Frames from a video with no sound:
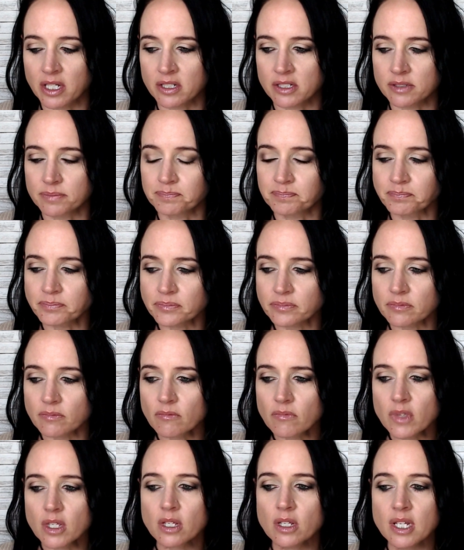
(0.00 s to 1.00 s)
because
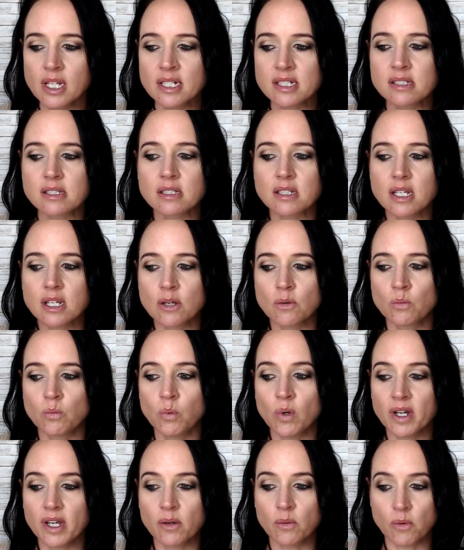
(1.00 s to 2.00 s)
it's
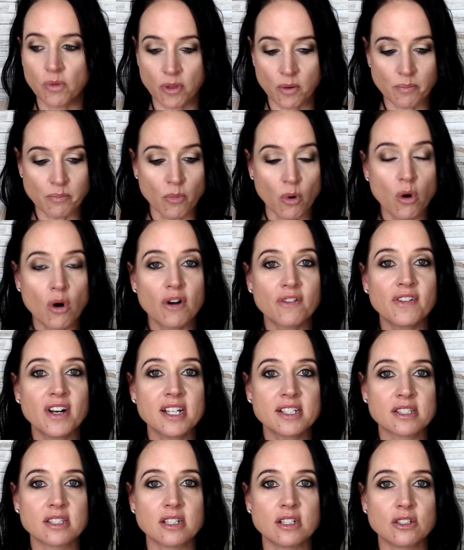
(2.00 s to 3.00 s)
the more of
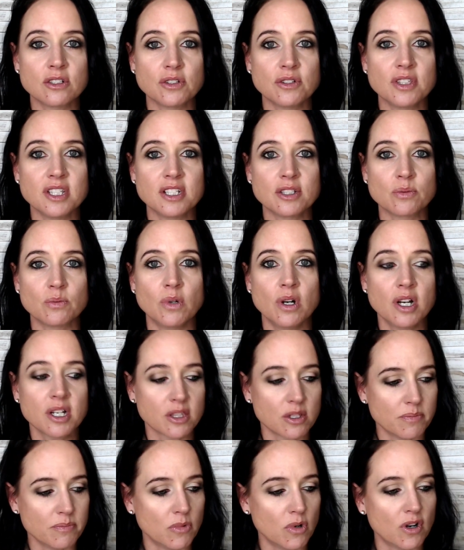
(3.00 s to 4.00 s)
us that do this
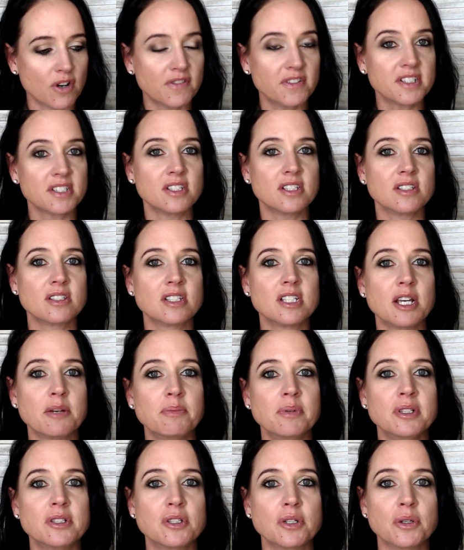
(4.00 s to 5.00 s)
work, the more of us that
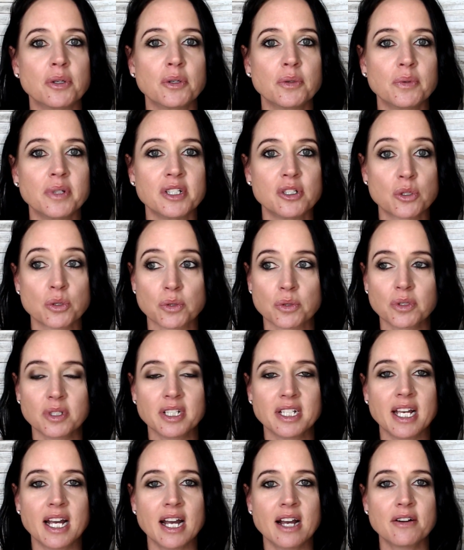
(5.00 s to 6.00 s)
step into who we
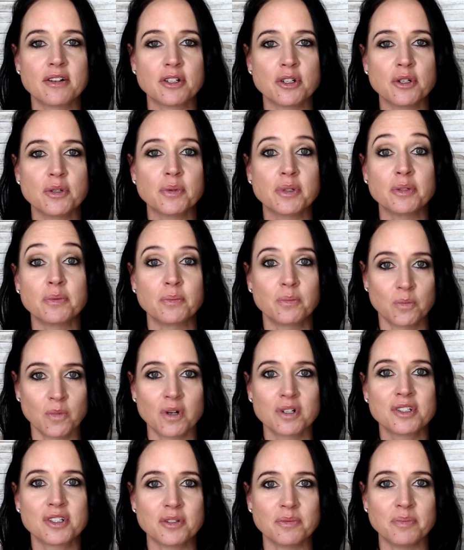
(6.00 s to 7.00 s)
truly are and who we
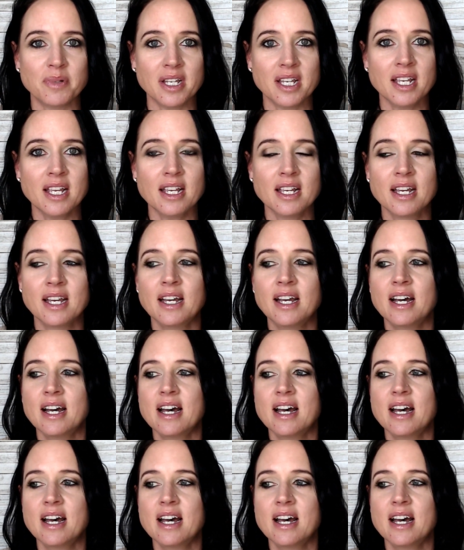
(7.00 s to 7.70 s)
want to be,